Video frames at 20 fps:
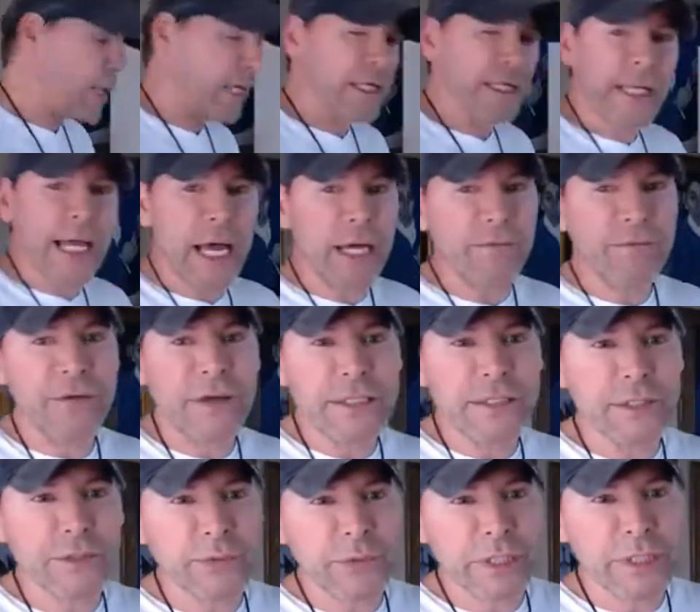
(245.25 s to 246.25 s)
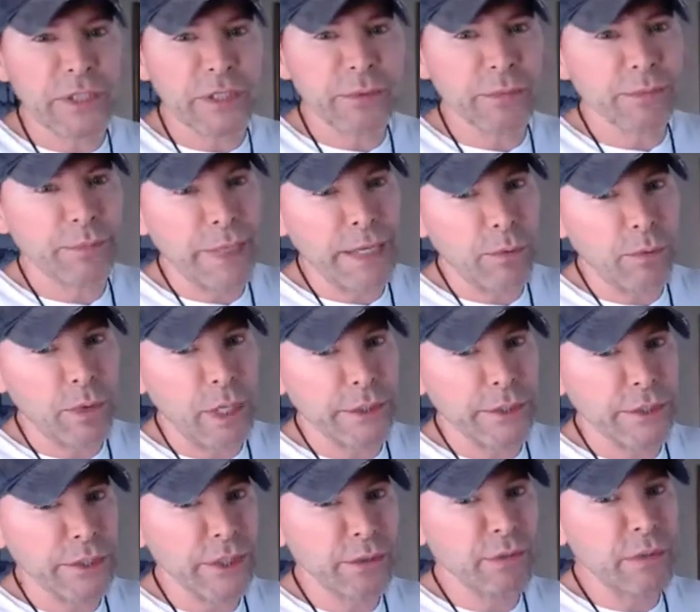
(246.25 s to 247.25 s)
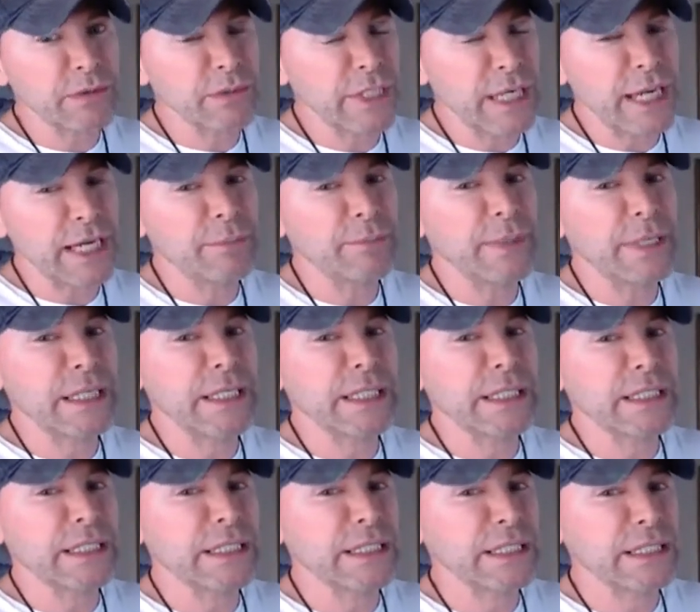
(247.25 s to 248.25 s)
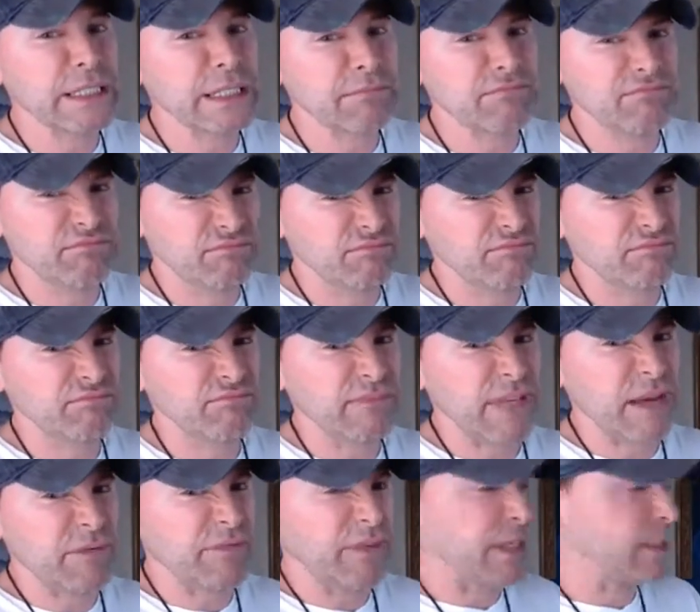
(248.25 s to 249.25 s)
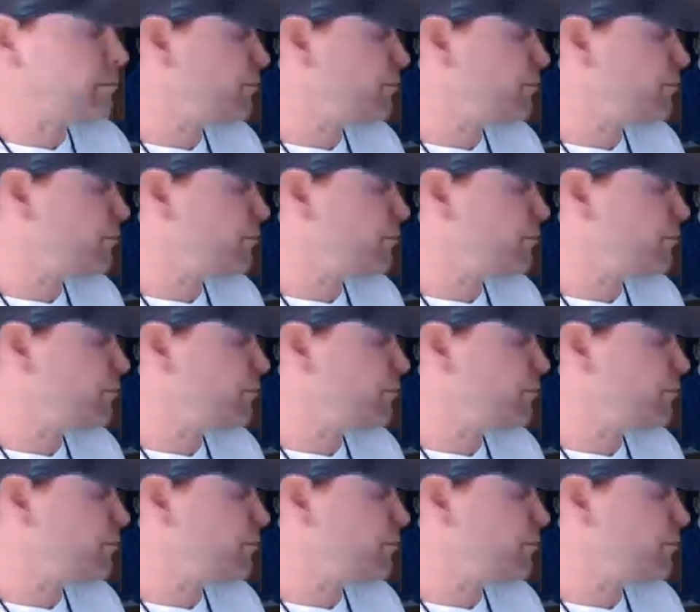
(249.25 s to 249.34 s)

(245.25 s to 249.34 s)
not fun to drink your paint water. You won't die, but it's not fun.